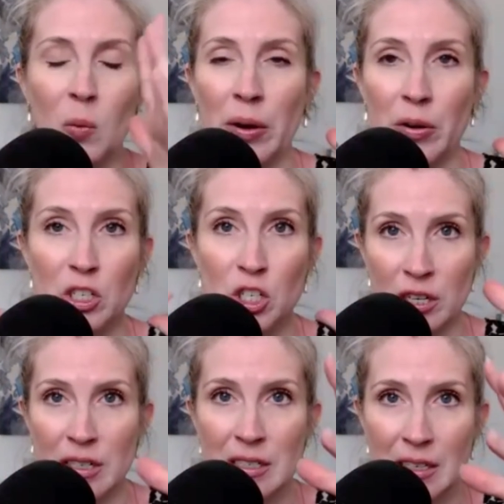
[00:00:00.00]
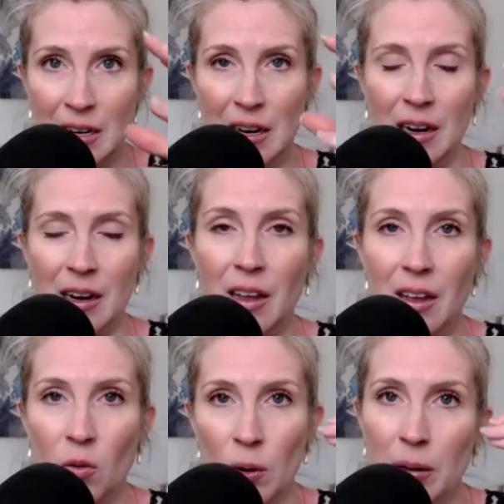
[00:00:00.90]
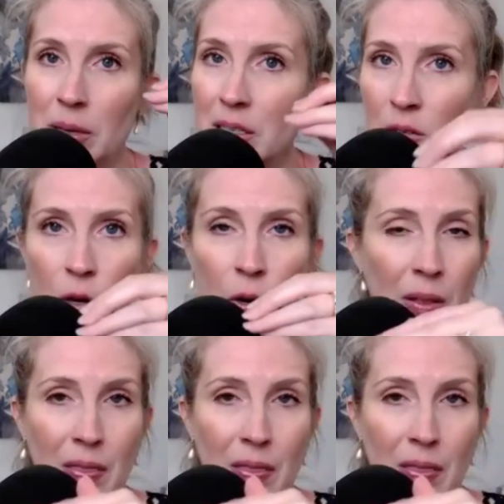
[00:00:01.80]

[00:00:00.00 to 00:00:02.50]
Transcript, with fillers: We are just getting rabies alone.